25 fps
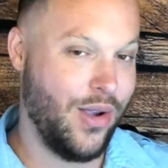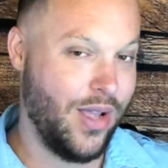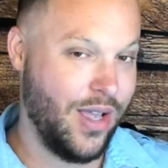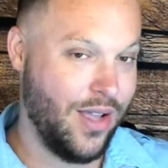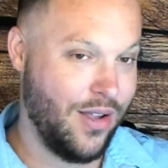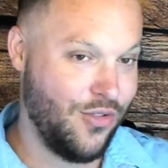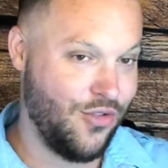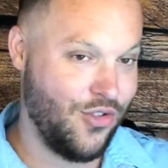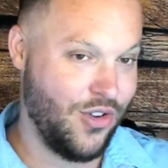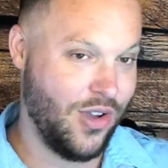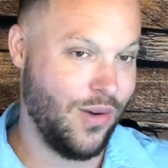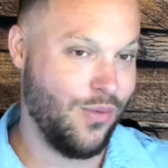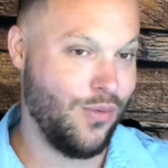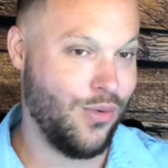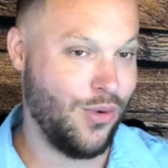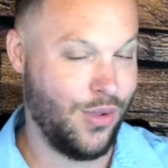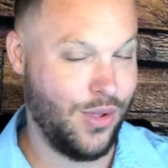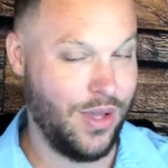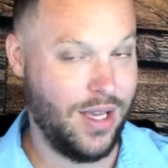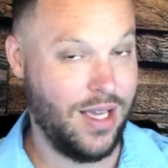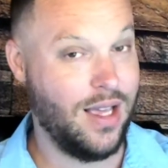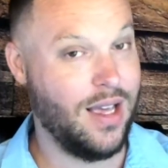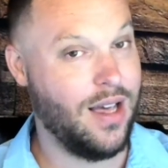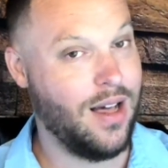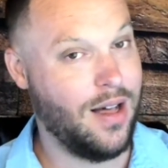generally
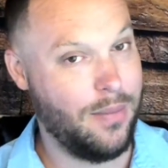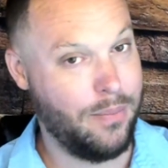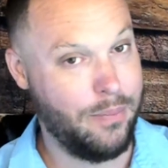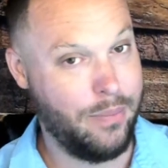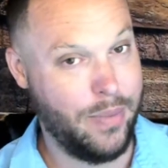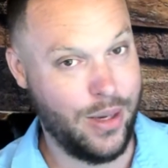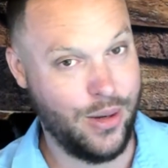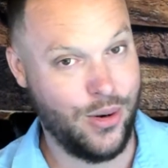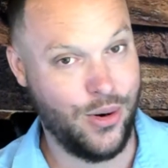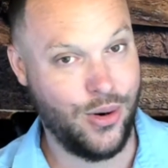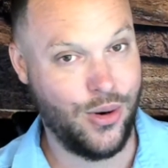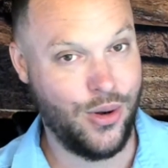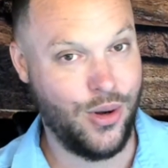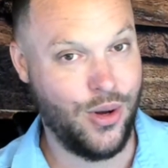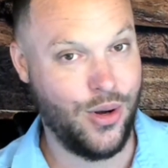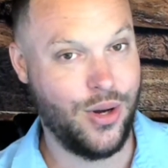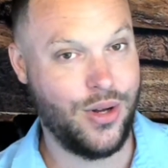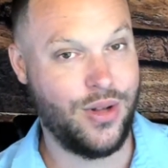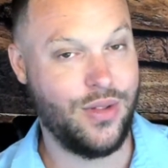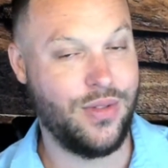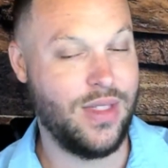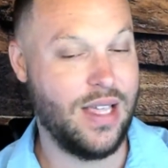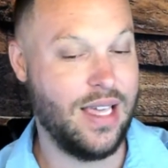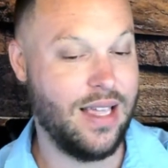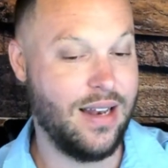a bigger hook
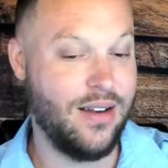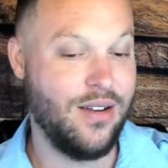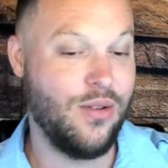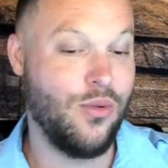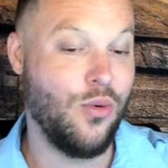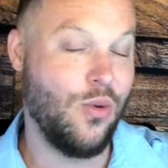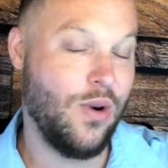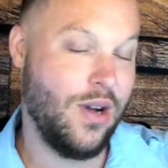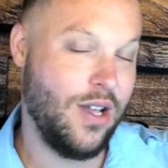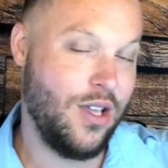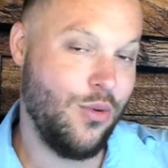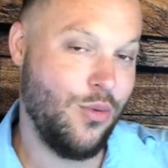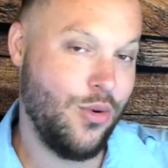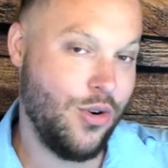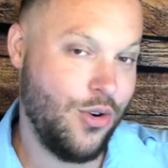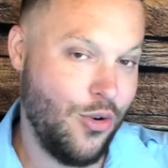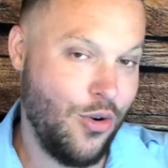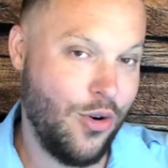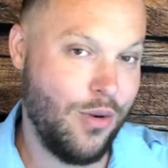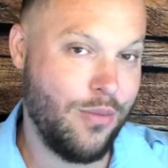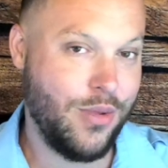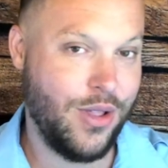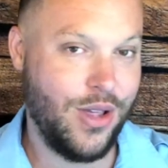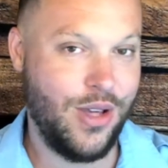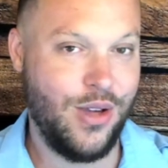than what you would
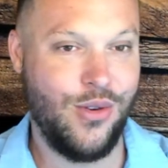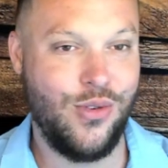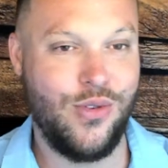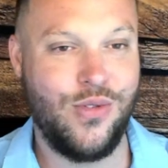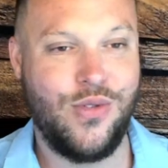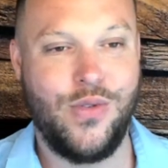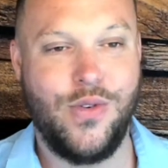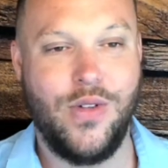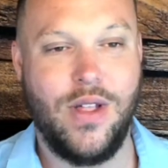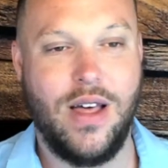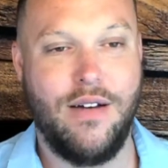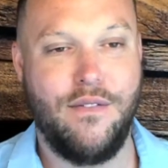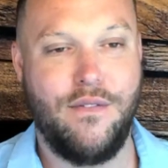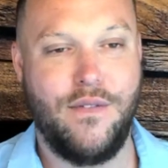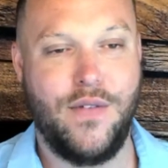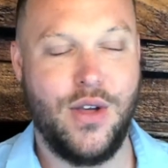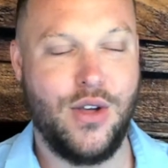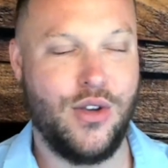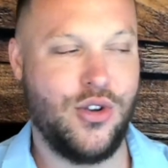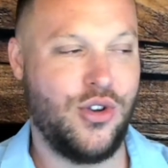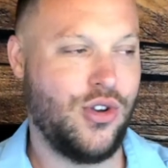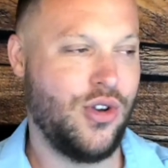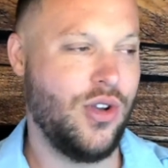normally use for that fish